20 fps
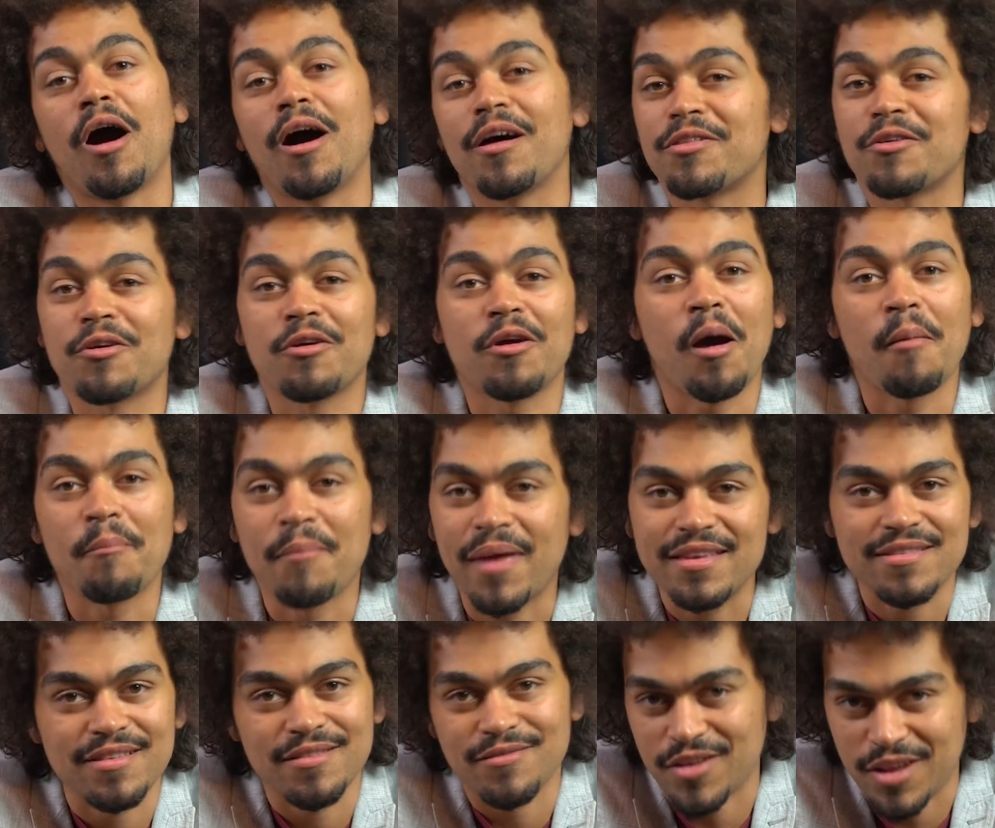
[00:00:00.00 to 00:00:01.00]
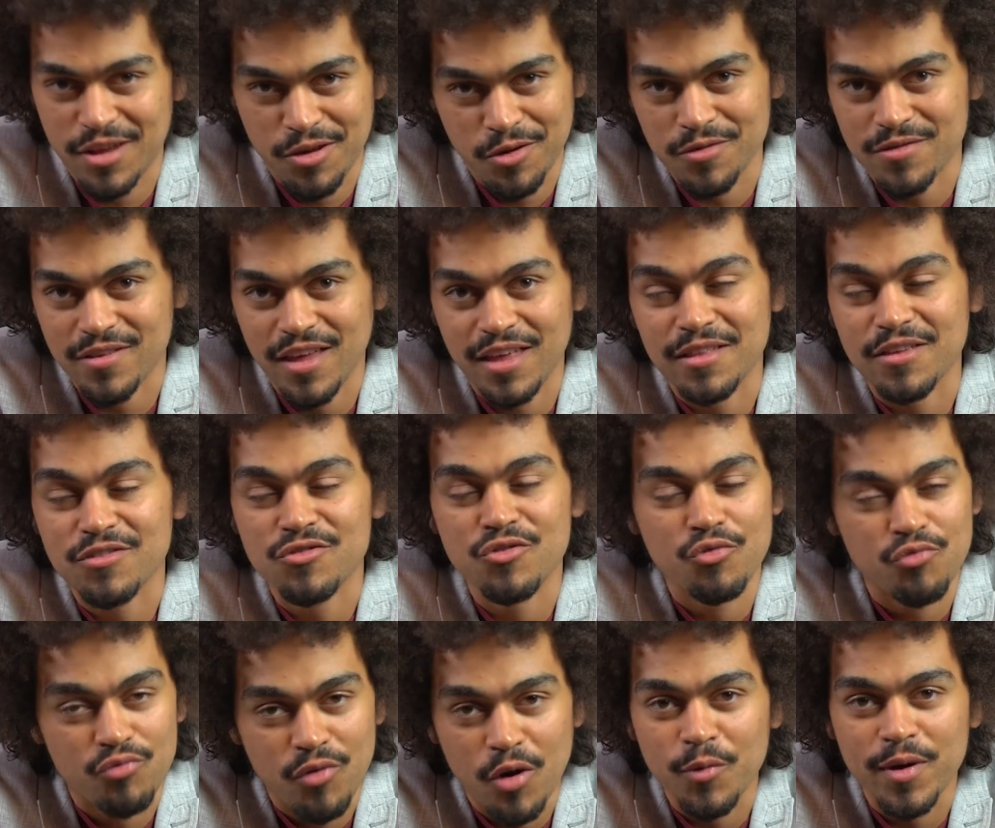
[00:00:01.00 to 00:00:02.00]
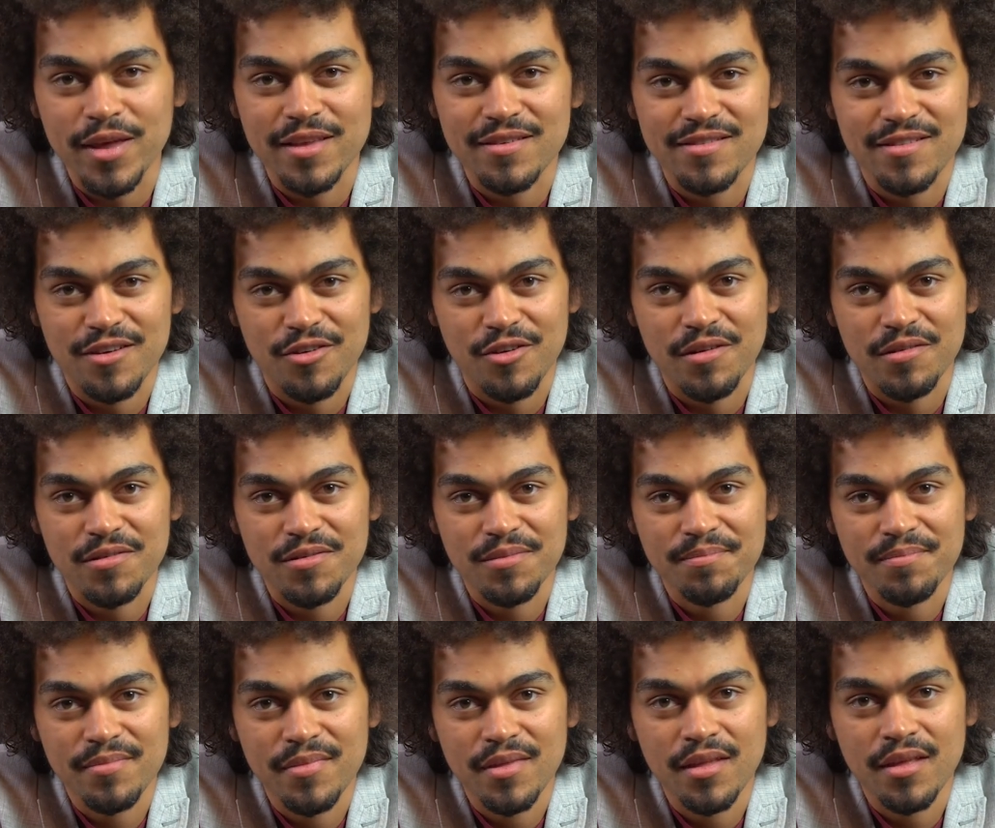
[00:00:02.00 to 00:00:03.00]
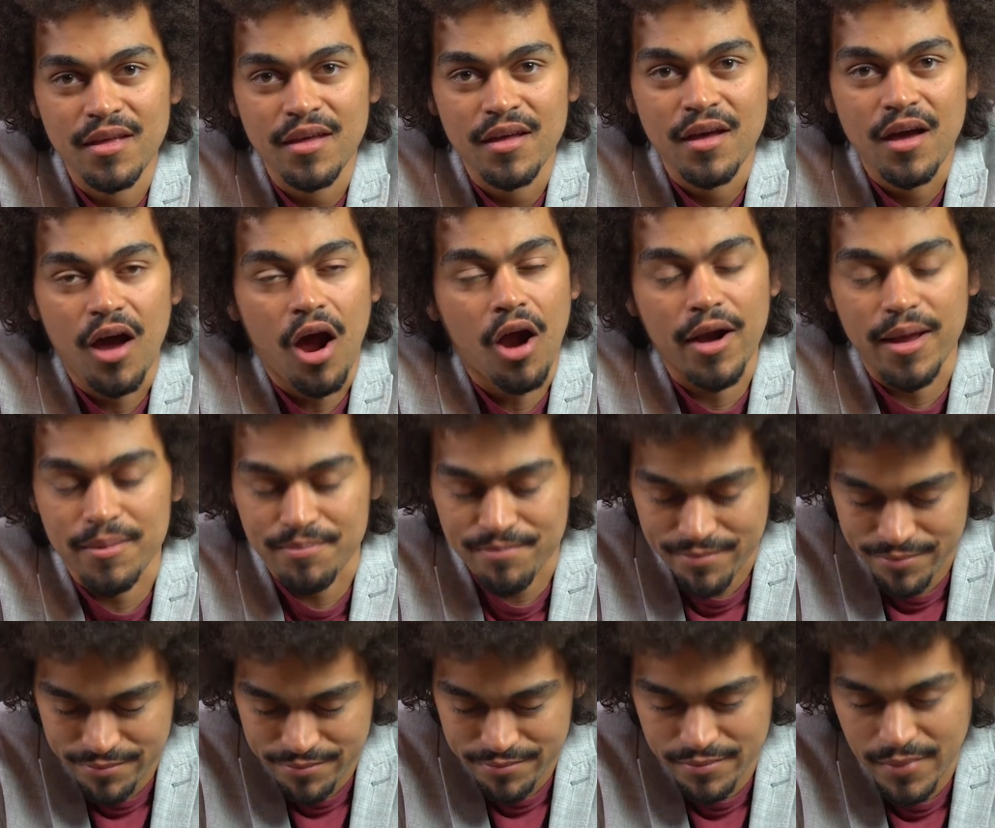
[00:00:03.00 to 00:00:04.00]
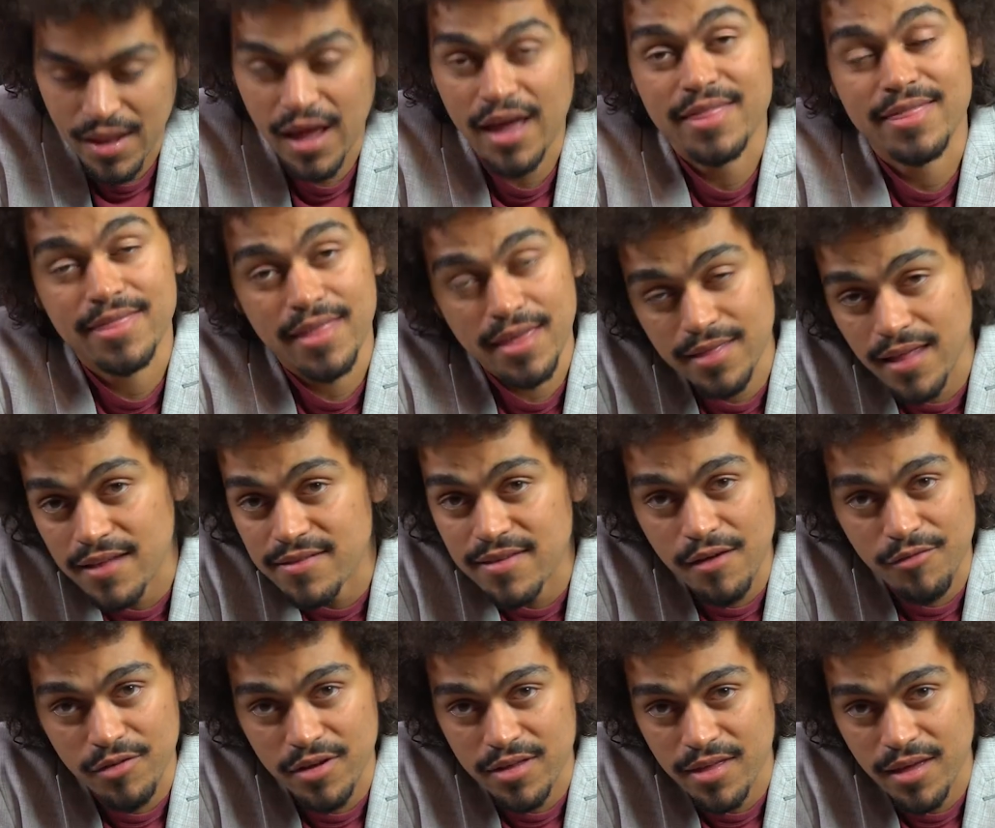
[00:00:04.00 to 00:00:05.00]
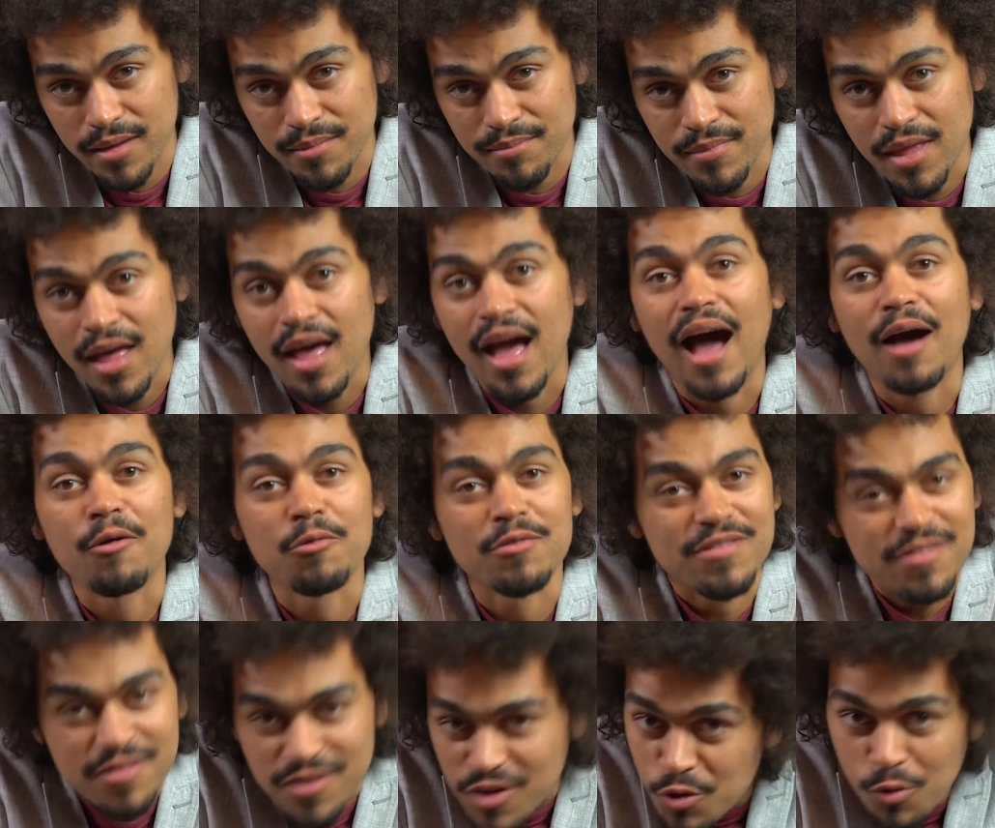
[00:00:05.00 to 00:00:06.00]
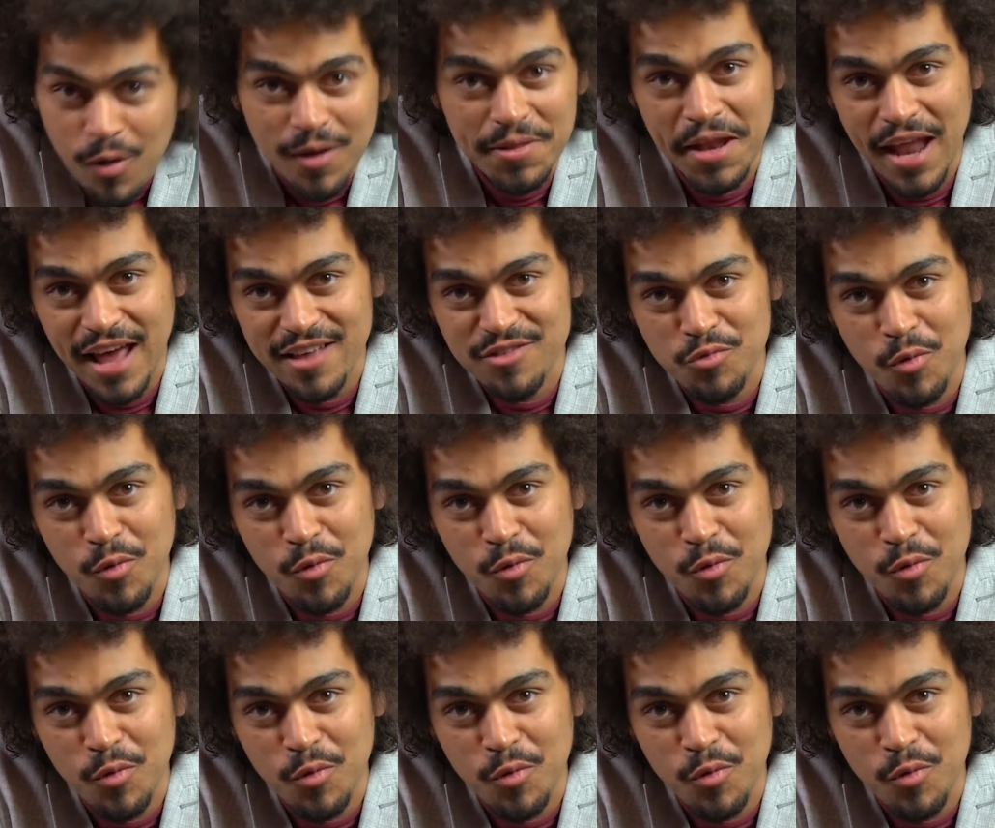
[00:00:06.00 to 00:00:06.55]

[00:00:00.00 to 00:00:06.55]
other amazing videos in this growing series. All right, I think that's everything. I will see you on the next